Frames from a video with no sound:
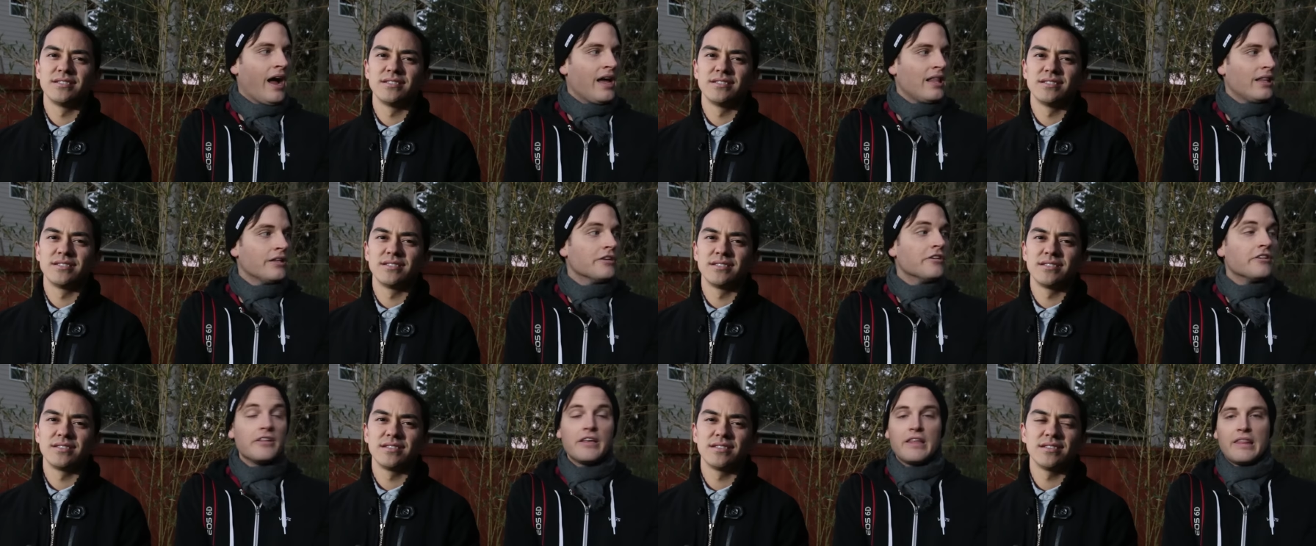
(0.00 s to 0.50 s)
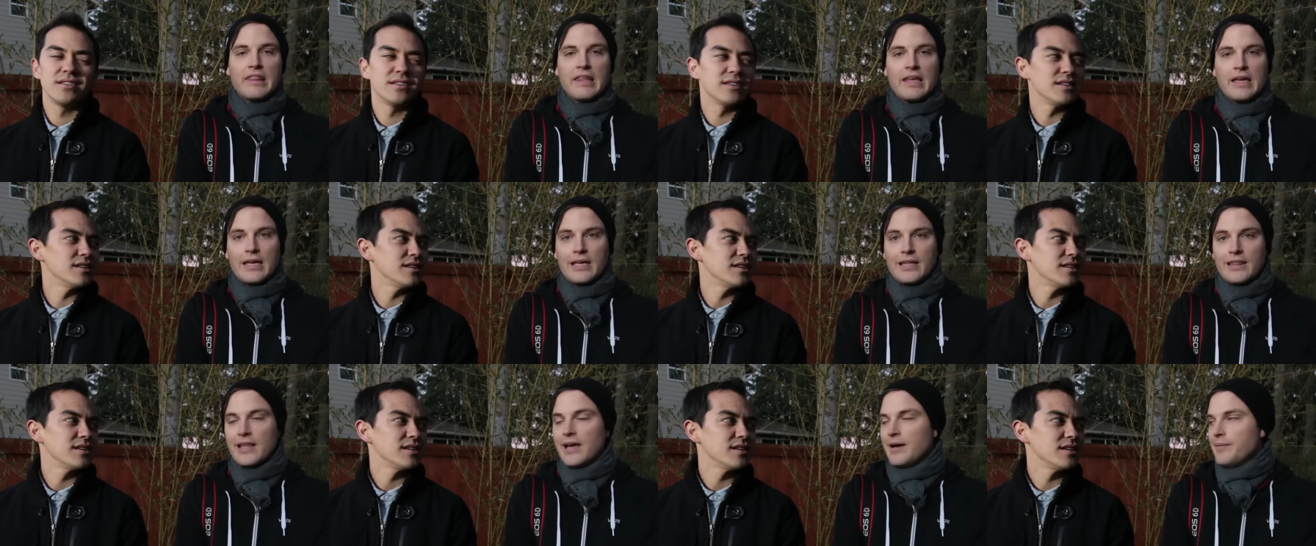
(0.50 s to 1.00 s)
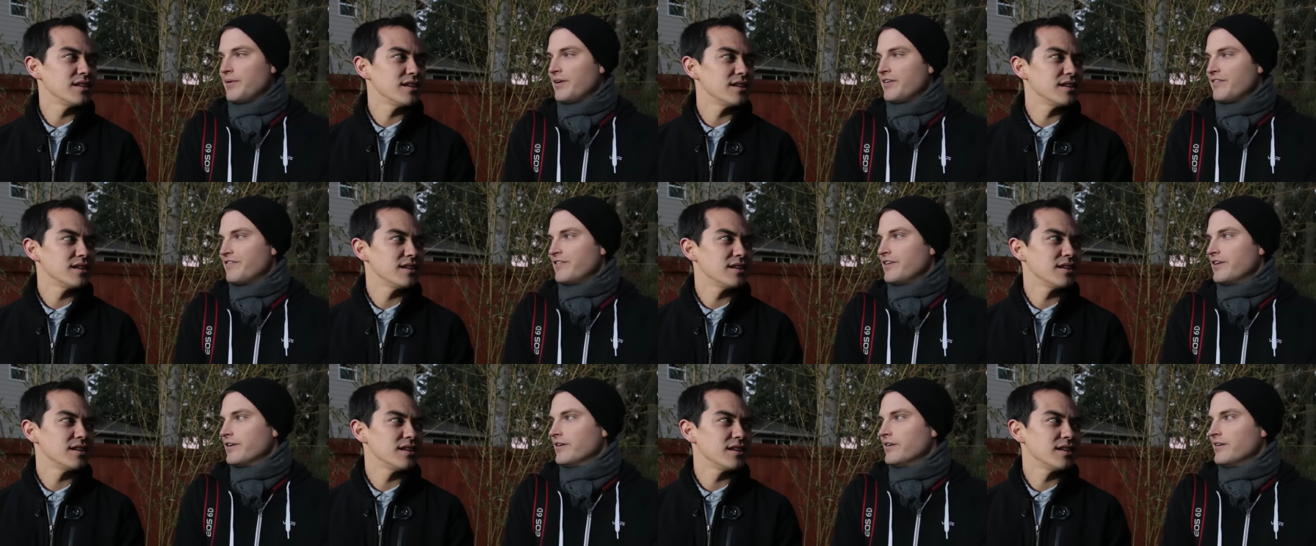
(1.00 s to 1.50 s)
Speaker 1: I literally think that
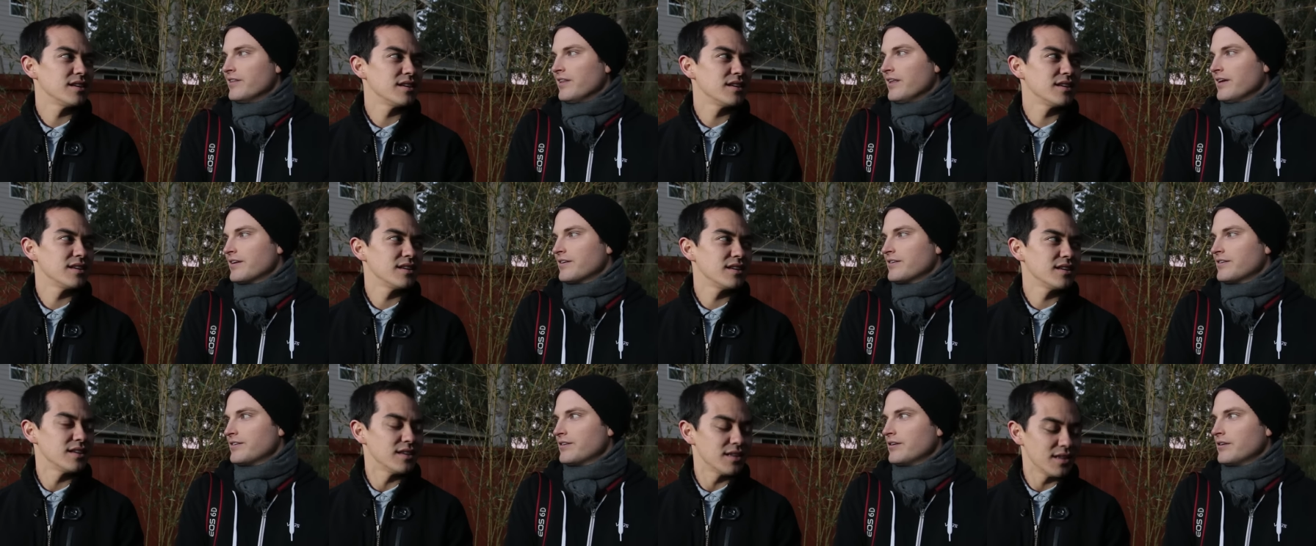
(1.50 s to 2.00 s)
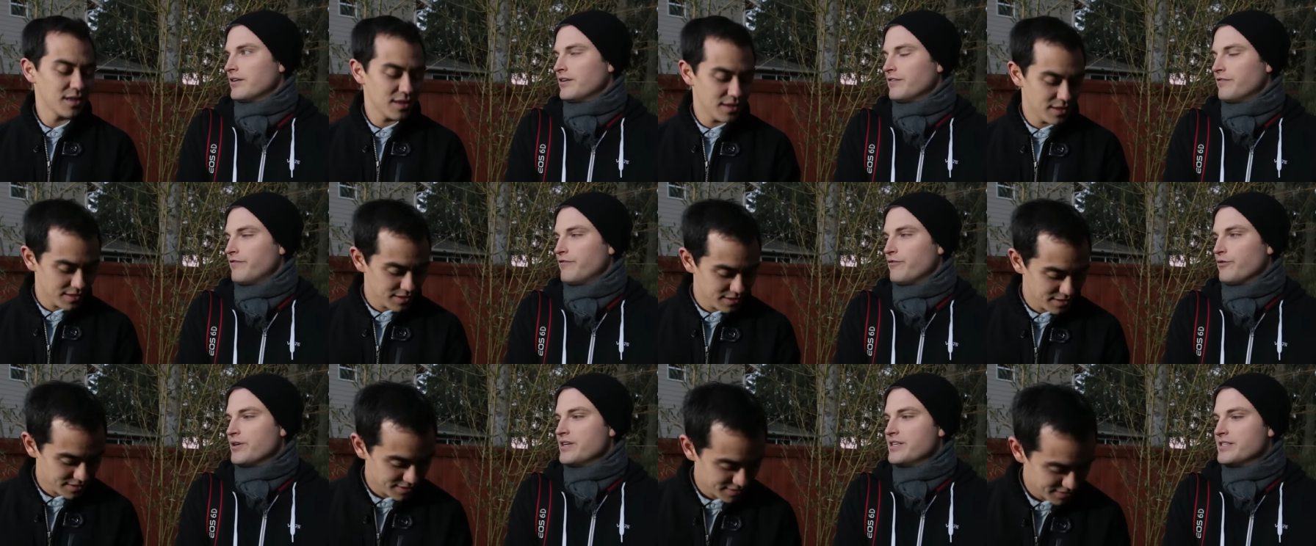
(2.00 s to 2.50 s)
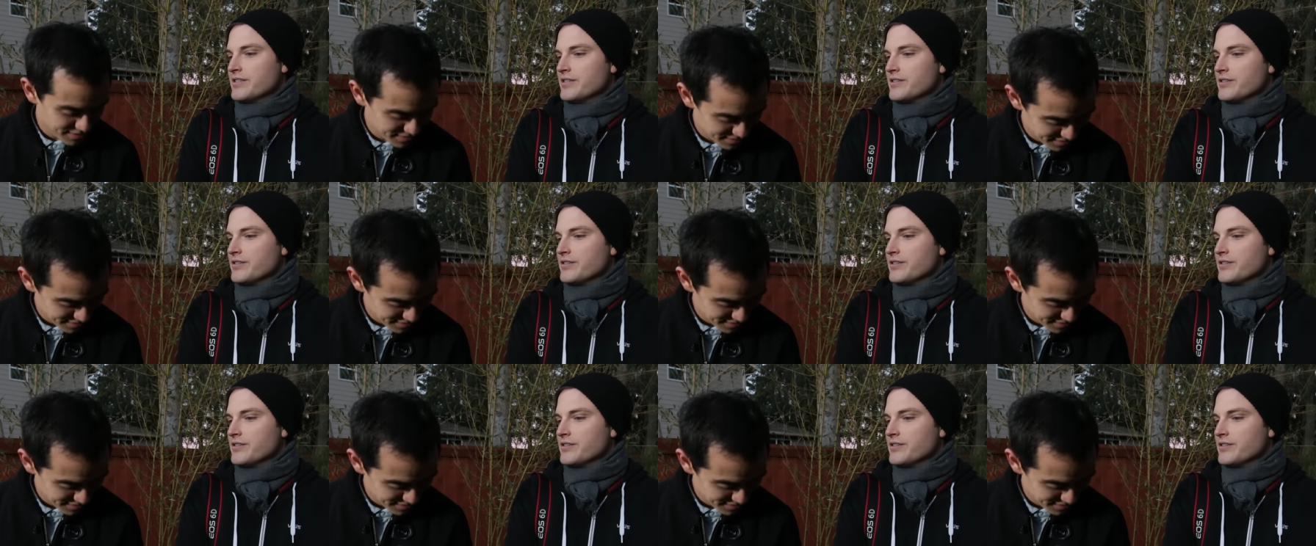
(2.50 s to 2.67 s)
my feet are like gonna freeze